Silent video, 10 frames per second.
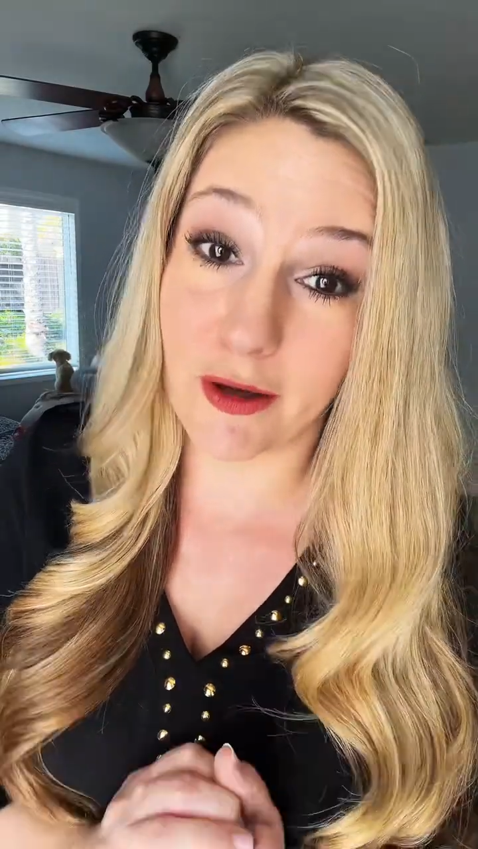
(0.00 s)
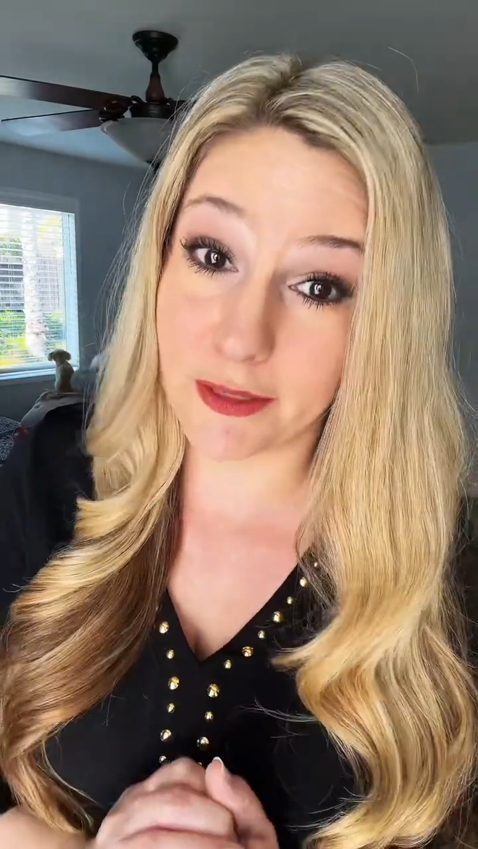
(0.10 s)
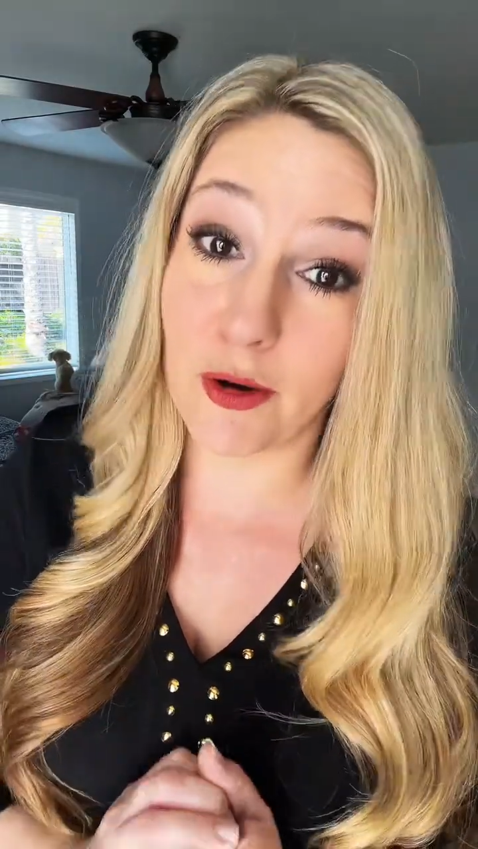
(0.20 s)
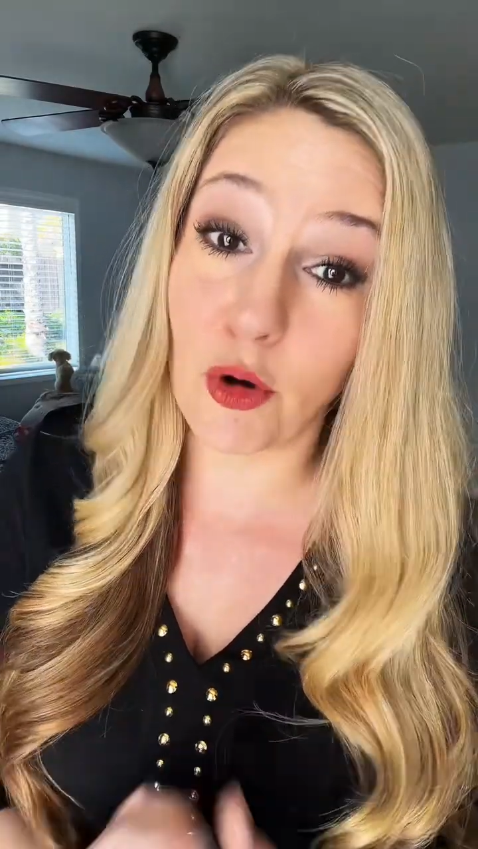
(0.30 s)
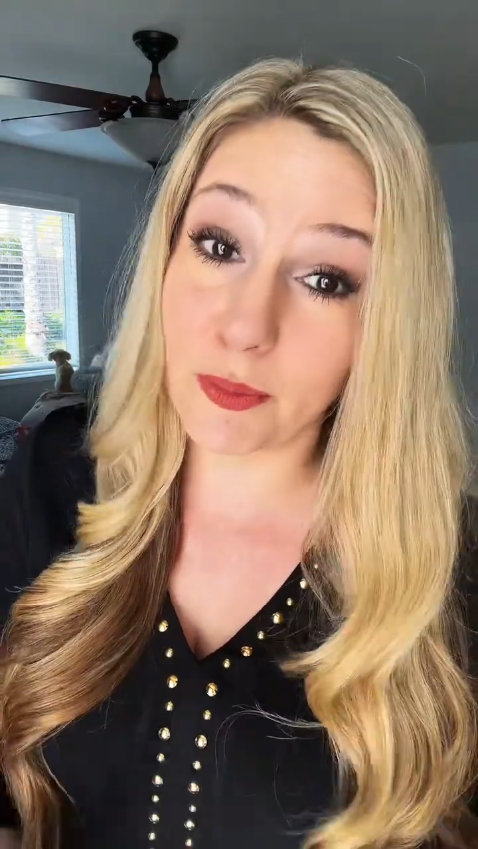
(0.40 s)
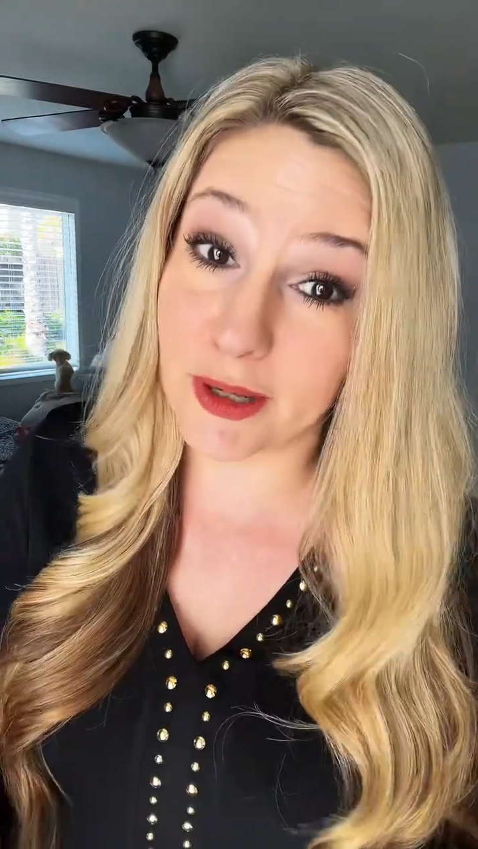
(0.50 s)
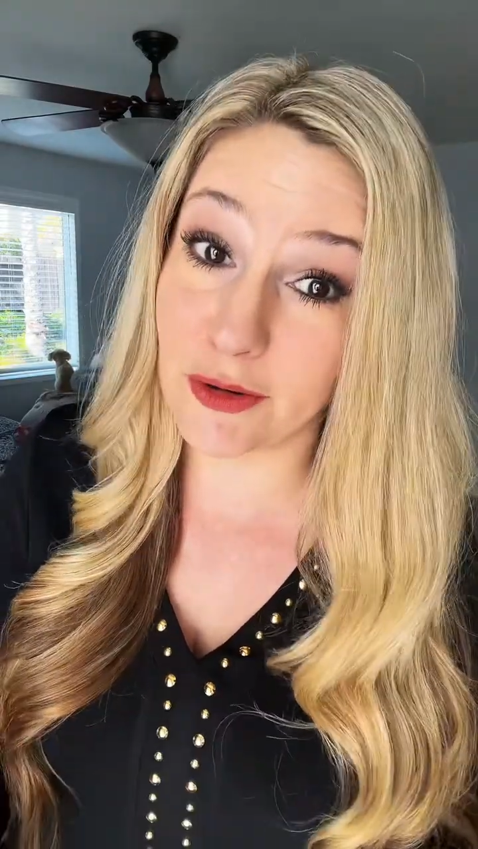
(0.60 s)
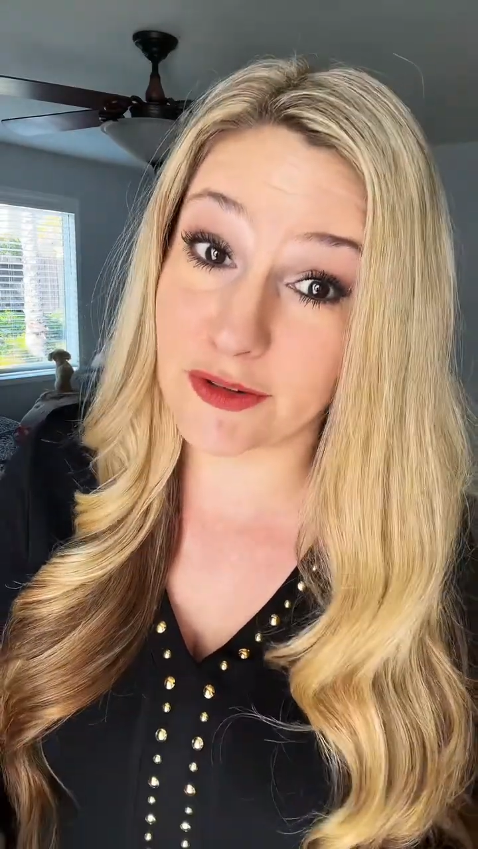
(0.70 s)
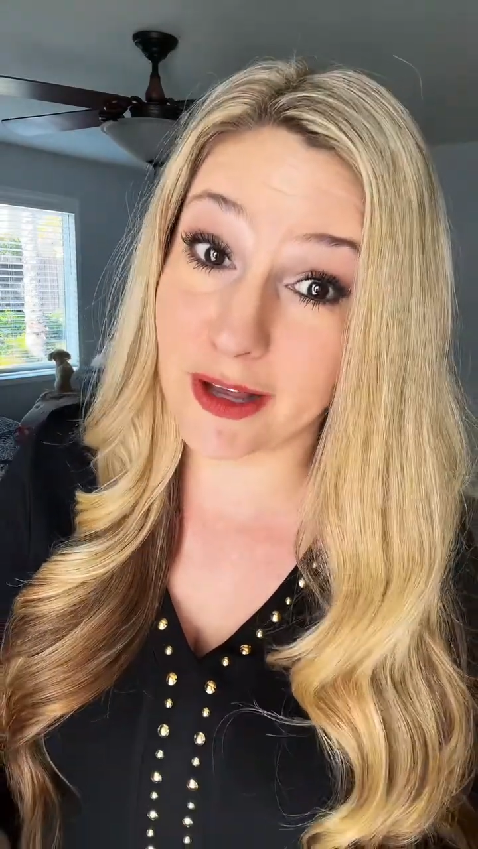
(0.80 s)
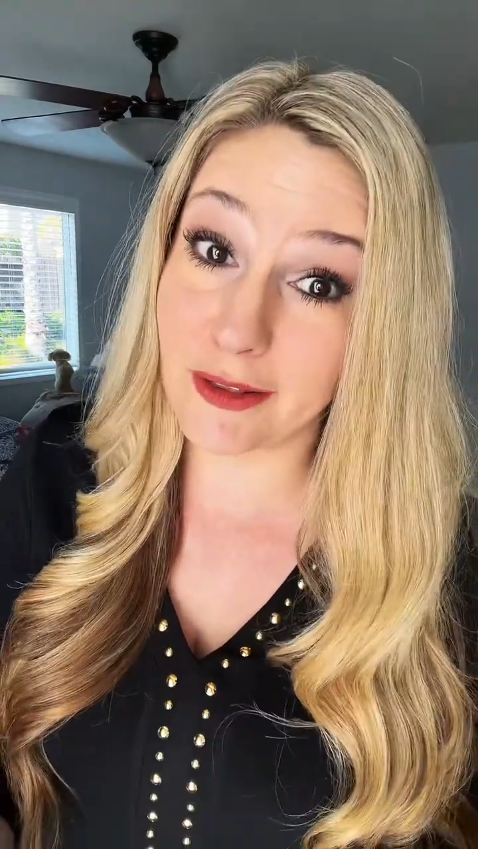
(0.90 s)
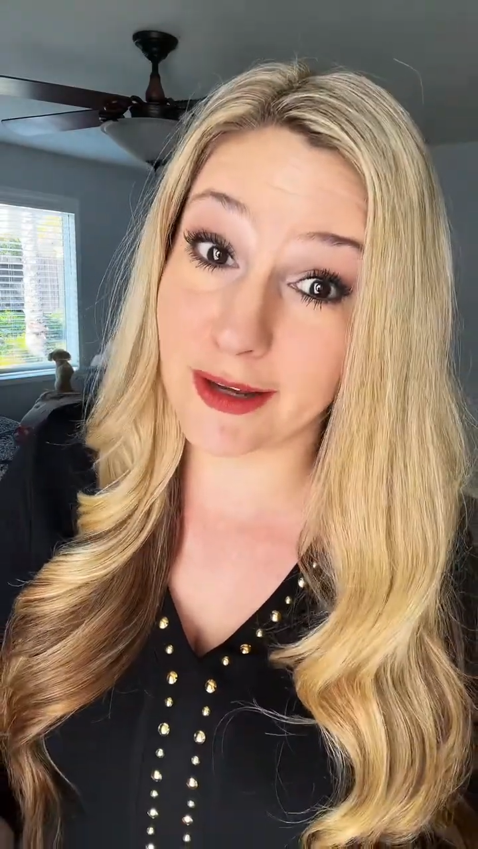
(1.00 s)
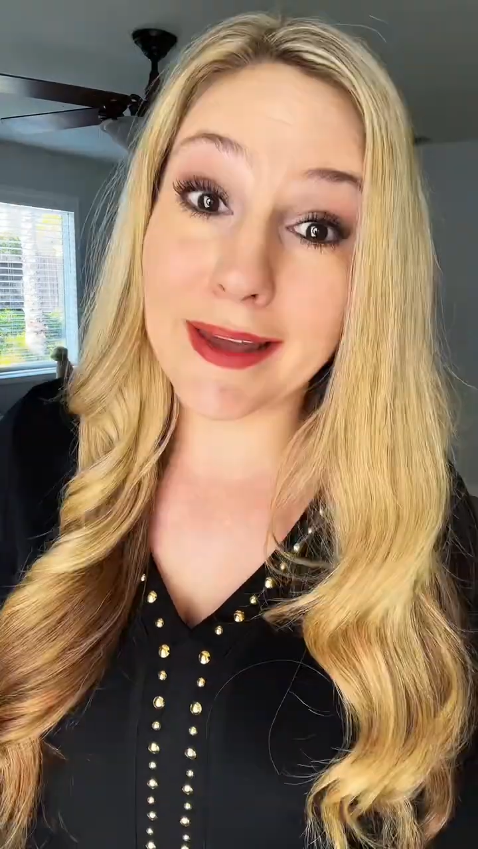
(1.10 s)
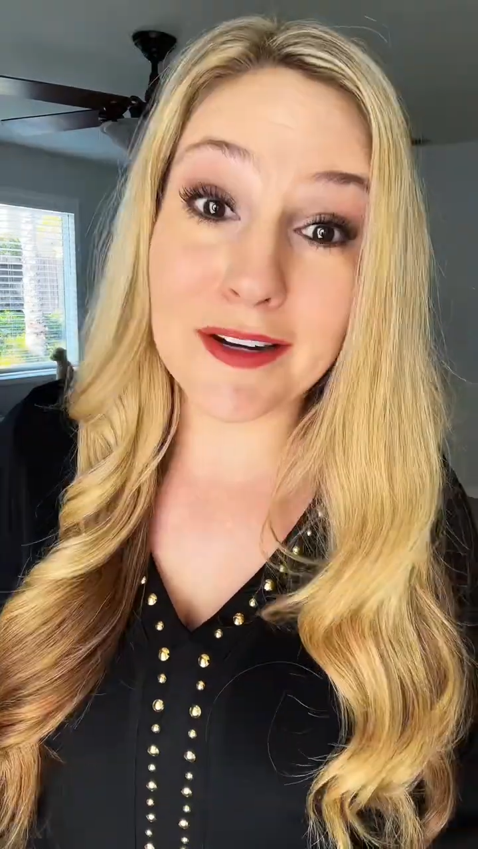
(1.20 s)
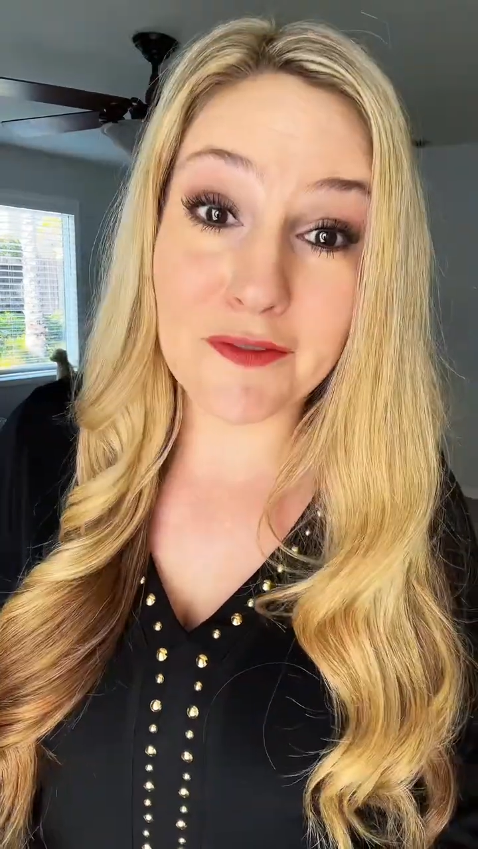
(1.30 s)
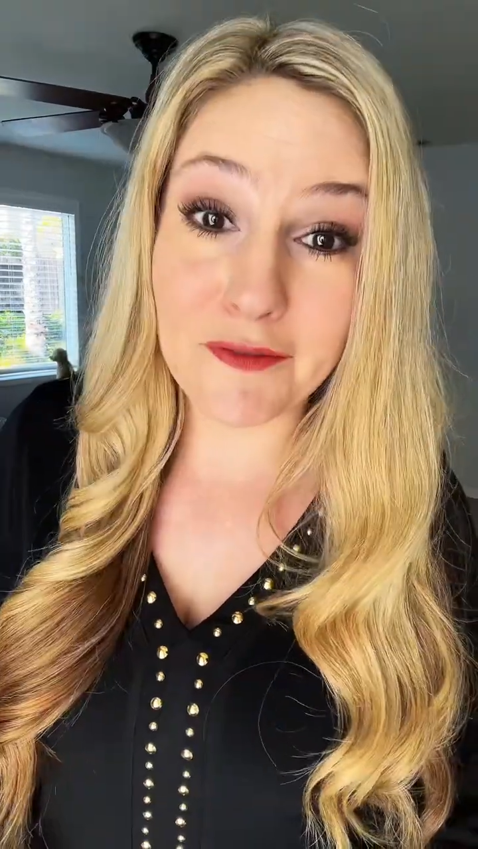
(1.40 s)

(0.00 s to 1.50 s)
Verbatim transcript: on the home that you're selling. And